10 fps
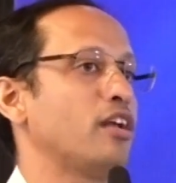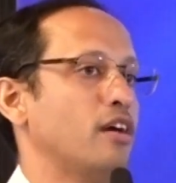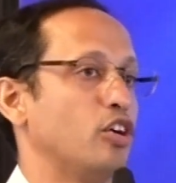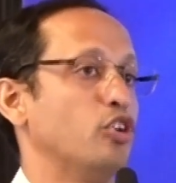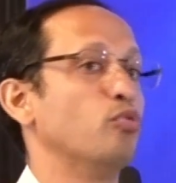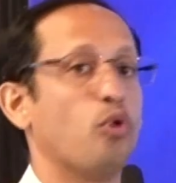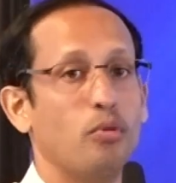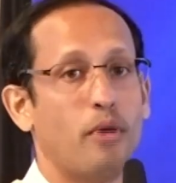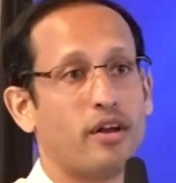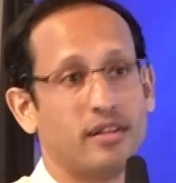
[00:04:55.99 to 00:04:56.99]
a good role
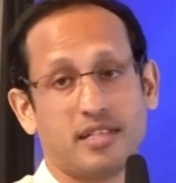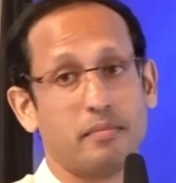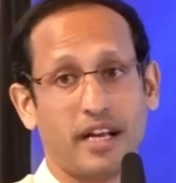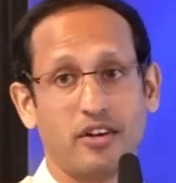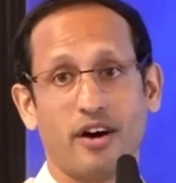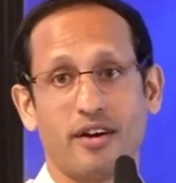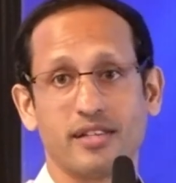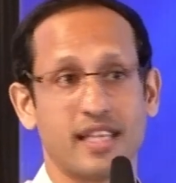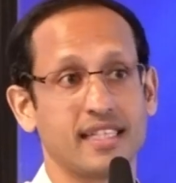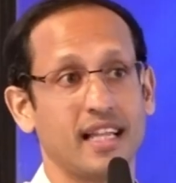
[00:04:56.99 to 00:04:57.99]
model to my daughters
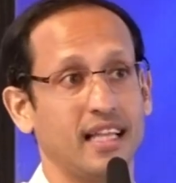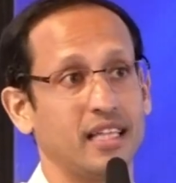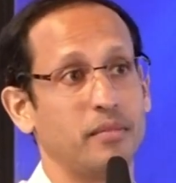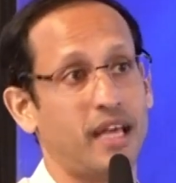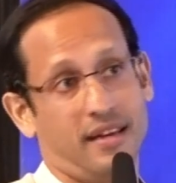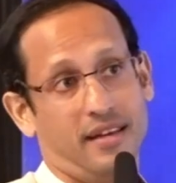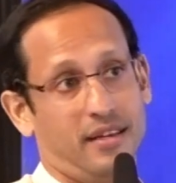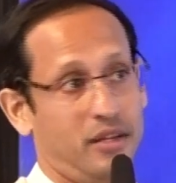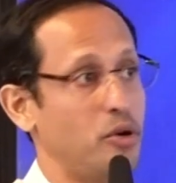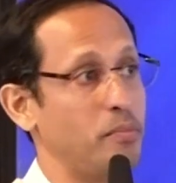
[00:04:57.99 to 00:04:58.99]
and telling them that,
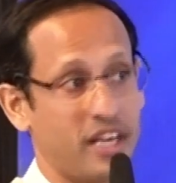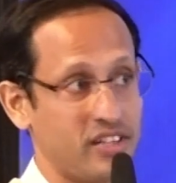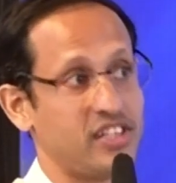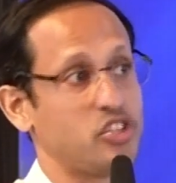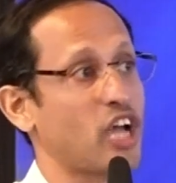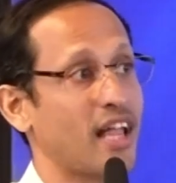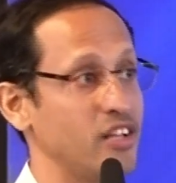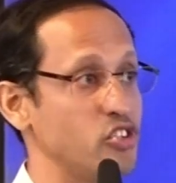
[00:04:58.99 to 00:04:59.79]
because the challenge